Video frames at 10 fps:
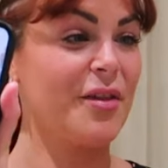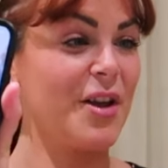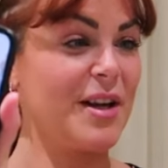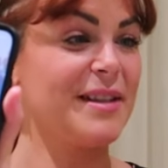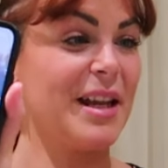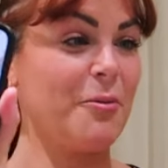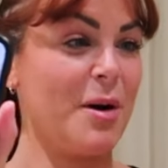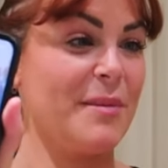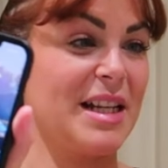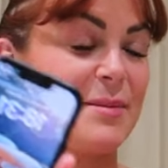
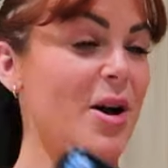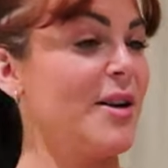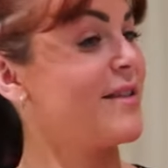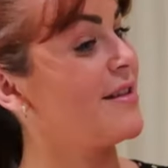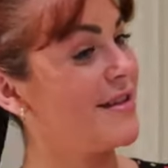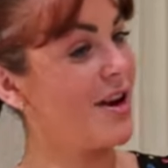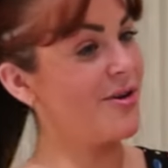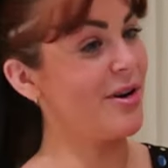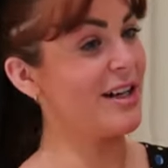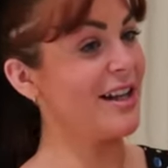31 minutes past.
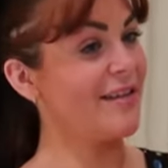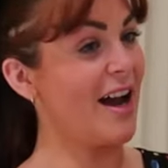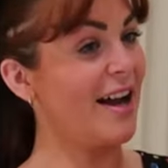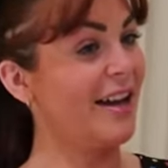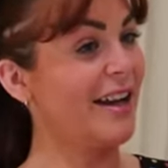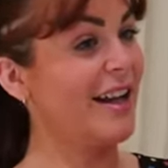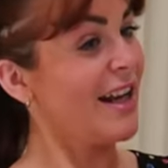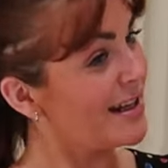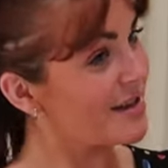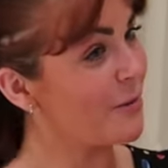So I did that
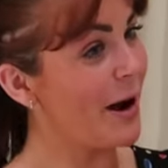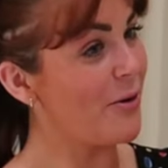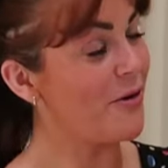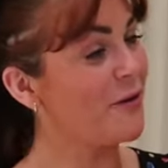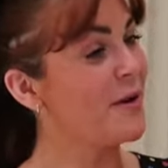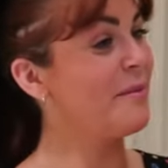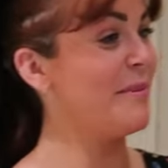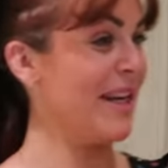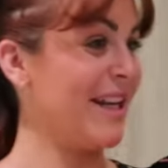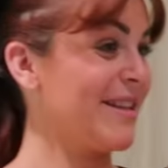in 12
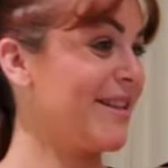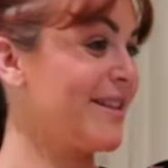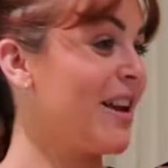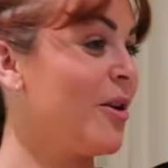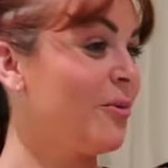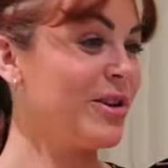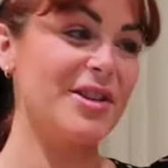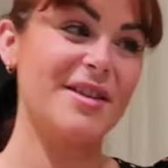minutes, which